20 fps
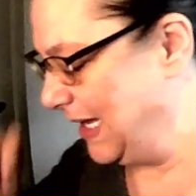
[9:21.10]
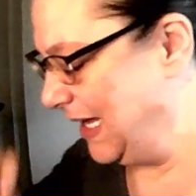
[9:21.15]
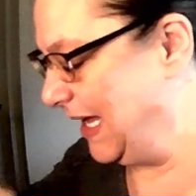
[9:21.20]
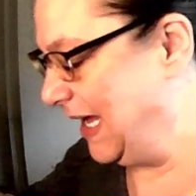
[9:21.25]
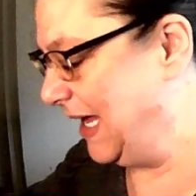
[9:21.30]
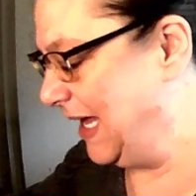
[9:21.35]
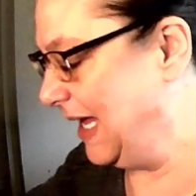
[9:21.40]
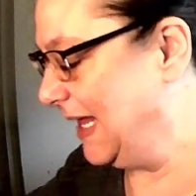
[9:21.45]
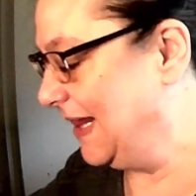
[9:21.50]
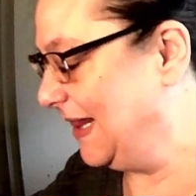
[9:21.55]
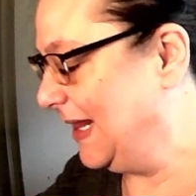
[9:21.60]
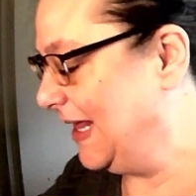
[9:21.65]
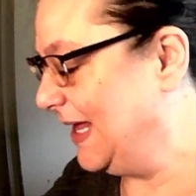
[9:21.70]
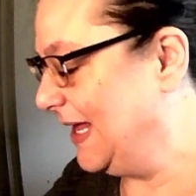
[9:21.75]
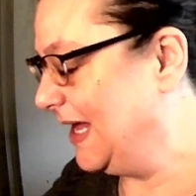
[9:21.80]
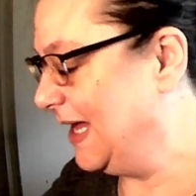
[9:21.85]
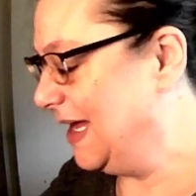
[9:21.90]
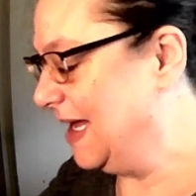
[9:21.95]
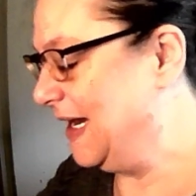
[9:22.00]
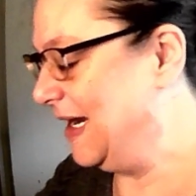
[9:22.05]
And
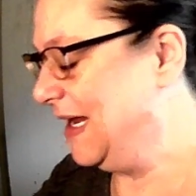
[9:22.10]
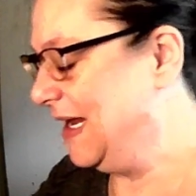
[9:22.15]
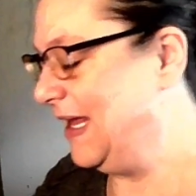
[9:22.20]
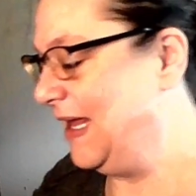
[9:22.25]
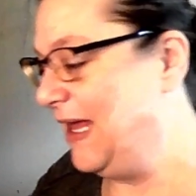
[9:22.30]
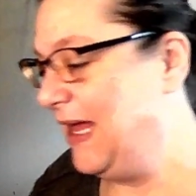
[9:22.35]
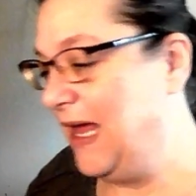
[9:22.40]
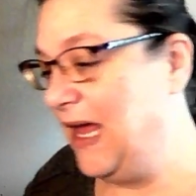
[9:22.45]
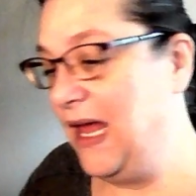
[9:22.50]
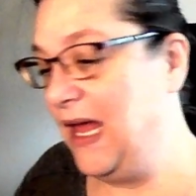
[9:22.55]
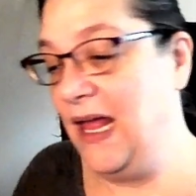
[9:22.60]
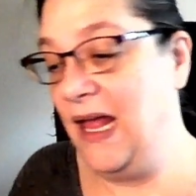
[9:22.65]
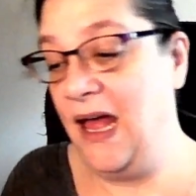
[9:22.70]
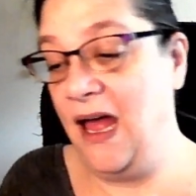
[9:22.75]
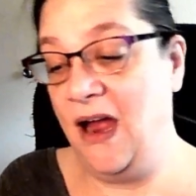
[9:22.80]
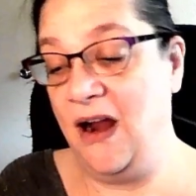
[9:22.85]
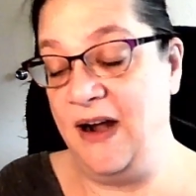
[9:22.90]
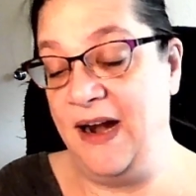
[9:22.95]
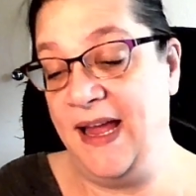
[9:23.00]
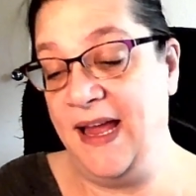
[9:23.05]
then
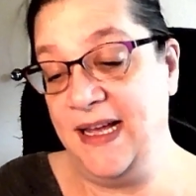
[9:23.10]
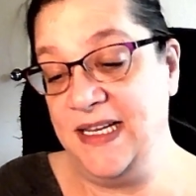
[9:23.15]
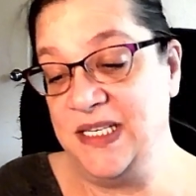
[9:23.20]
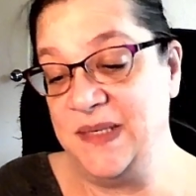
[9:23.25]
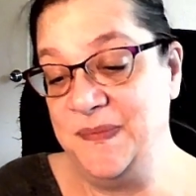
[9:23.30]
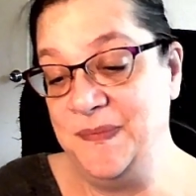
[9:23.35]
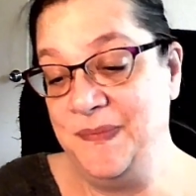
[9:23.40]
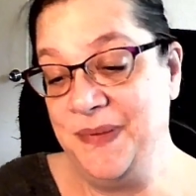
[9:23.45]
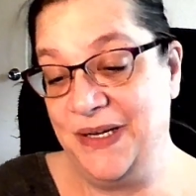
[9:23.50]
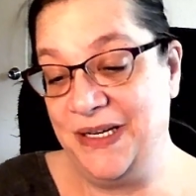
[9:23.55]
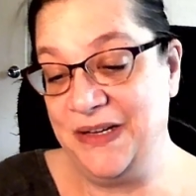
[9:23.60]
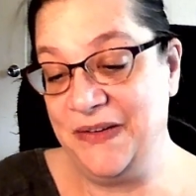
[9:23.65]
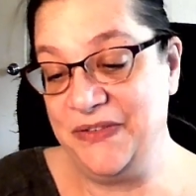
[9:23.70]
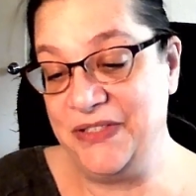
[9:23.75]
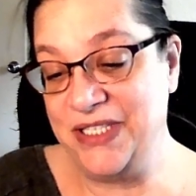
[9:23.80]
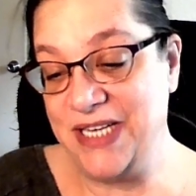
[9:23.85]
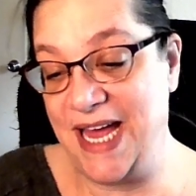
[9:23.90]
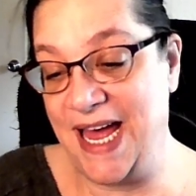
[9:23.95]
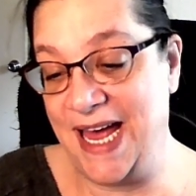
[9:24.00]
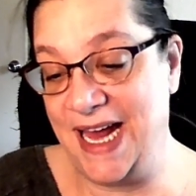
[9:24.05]
our next Book of
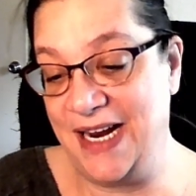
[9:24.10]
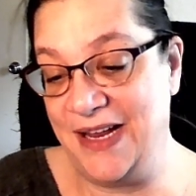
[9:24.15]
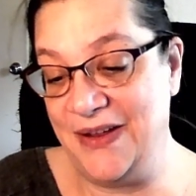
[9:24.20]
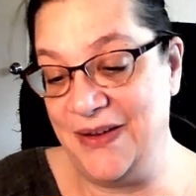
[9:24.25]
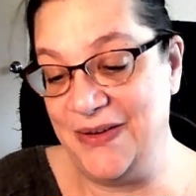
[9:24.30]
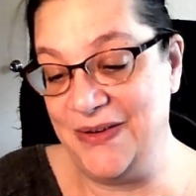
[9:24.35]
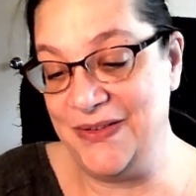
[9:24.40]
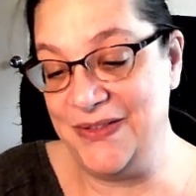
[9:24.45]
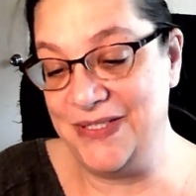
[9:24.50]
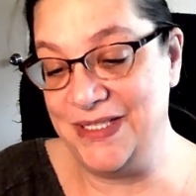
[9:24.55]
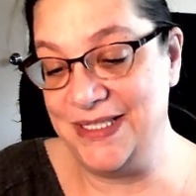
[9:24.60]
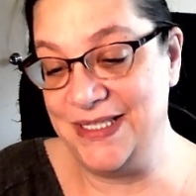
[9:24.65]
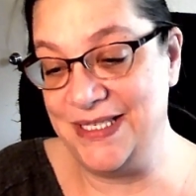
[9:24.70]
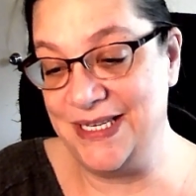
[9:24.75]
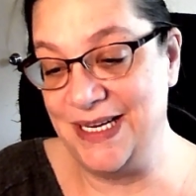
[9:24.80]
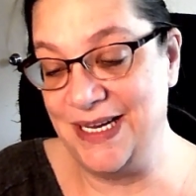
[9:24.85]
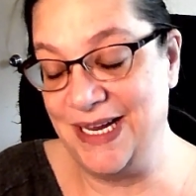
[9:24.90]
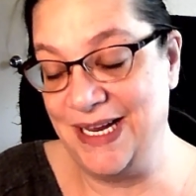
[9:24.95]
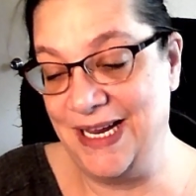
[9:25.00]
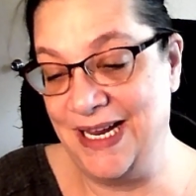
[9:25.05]
Shadows
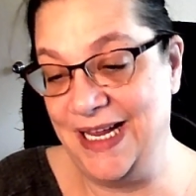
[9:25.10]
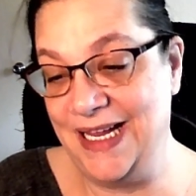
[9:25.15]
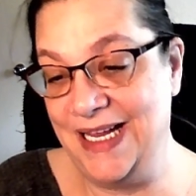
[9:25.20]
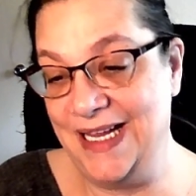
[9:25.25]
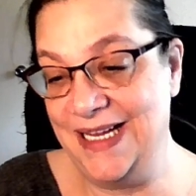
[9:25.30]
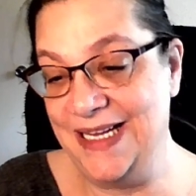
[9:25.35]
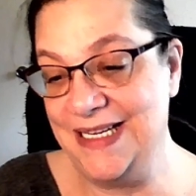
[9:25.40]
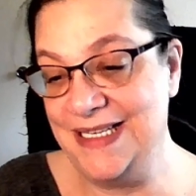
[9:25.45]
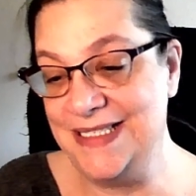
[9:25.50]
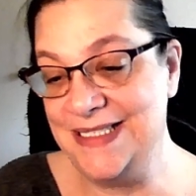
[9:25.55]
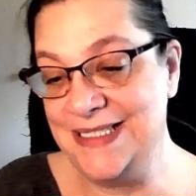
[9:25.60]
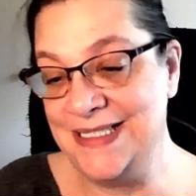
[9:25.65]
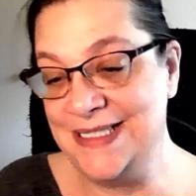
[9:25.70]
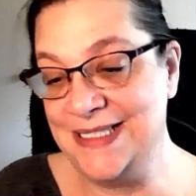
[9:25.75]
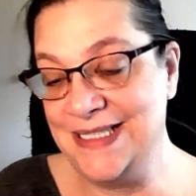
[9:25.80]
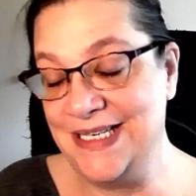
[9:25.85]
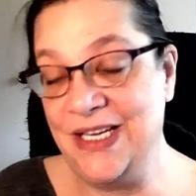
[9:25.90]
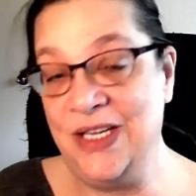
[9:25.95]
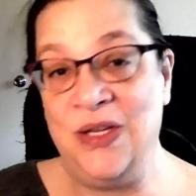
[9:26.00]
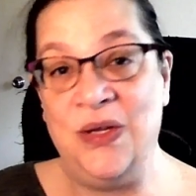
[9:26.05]

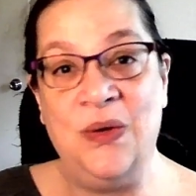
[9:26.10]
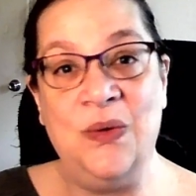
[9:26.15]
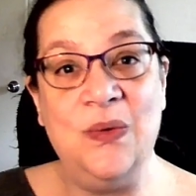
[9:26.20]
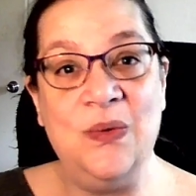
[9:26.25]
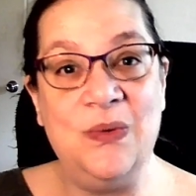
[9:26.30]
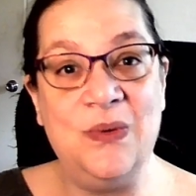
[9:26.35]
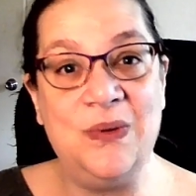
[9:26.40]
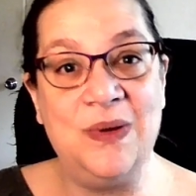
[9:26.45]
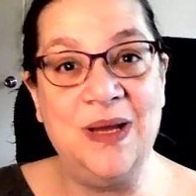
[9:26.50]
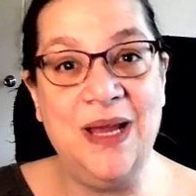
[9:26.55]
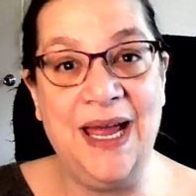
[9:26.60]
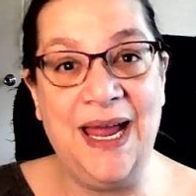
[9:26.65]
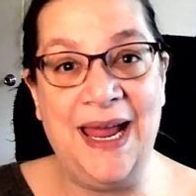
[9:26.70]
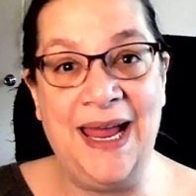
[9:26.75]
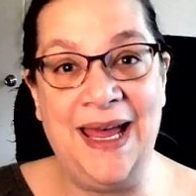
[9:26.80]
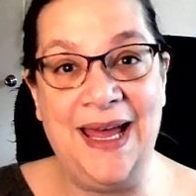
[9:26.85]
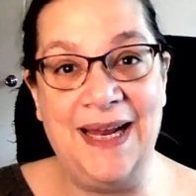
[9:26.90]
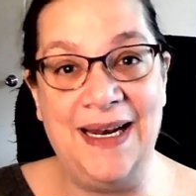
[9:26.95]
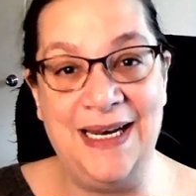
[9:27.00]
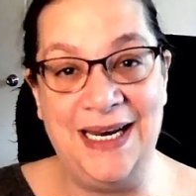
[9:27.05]
is Yule
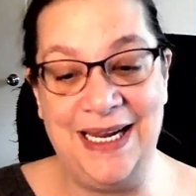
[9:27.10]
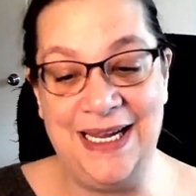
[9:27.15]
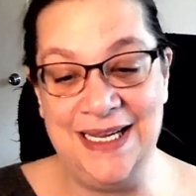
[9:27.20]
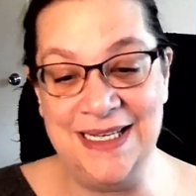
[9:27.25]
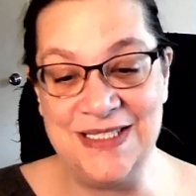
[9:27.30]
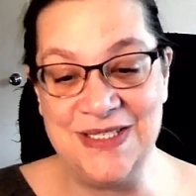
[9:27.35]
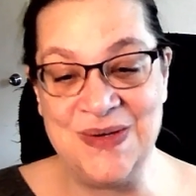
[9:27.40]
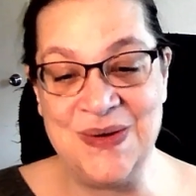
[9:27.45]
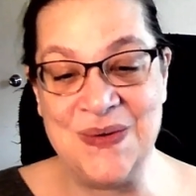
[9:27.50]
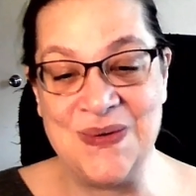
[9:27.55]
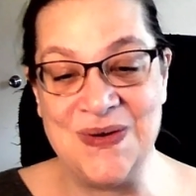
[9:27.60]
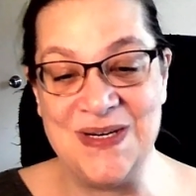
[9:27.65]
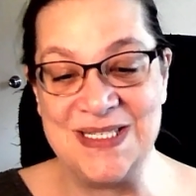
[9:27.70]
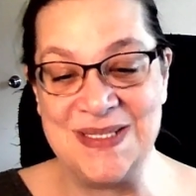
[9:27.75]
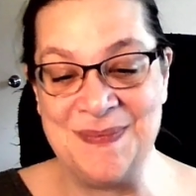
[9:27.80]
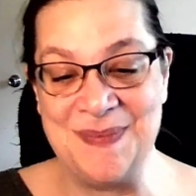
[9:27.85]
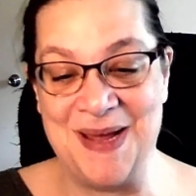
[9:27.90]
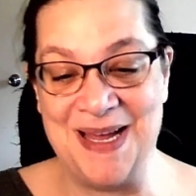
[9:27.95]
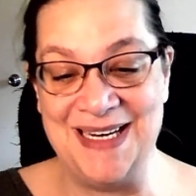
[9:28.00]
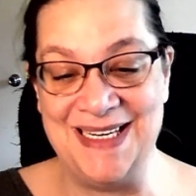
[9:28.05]
and its
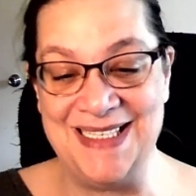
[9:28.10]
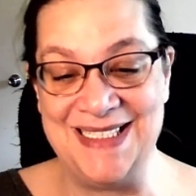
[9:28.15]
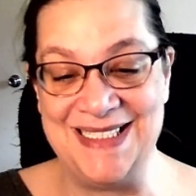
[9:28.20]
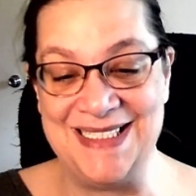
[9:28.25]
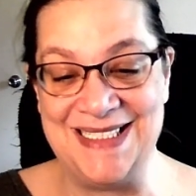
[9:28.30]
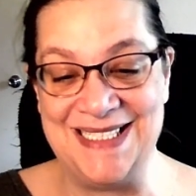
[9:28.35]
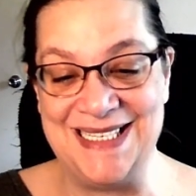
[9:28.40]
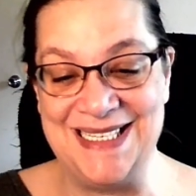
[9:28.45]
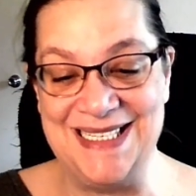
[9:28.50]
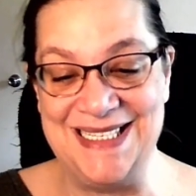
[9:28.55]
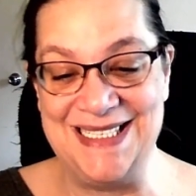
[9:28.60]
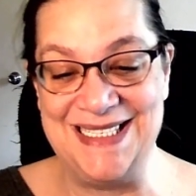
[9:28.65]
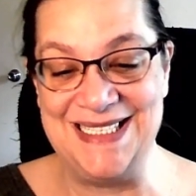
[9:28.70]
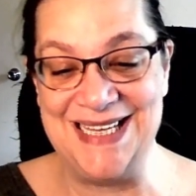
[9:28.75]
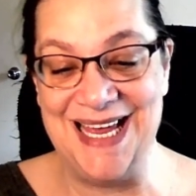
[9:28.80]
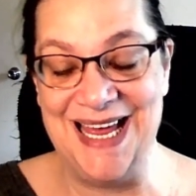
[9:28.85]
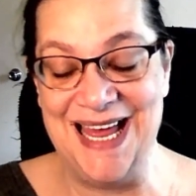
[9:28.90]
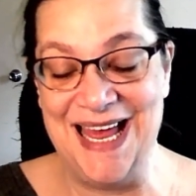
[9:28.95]
correspondences.